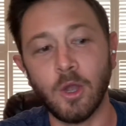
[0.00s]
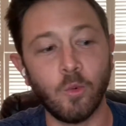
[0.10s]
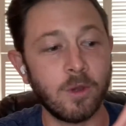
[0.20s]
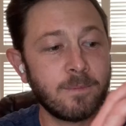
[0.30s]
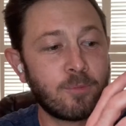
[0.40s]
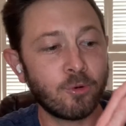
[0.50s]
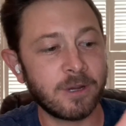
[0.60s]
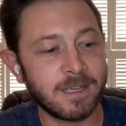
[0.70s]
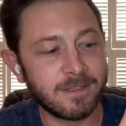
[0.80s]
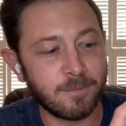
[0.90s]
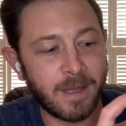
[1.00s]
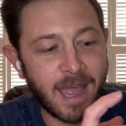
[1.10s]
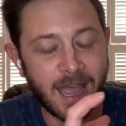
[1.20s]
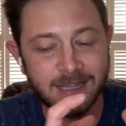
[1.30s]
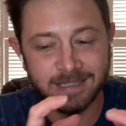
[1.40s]
We bring the
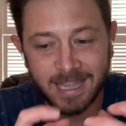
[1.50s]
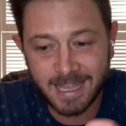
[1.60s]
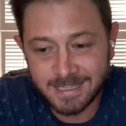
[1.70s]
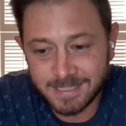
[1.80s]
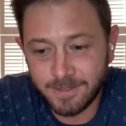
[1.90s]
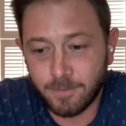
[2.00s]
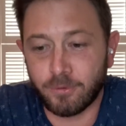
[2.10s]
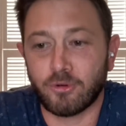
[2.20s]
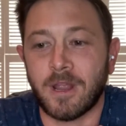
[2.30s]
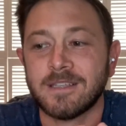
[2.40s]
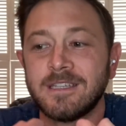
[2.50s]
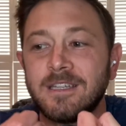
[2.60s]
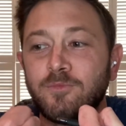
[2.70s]
past into the present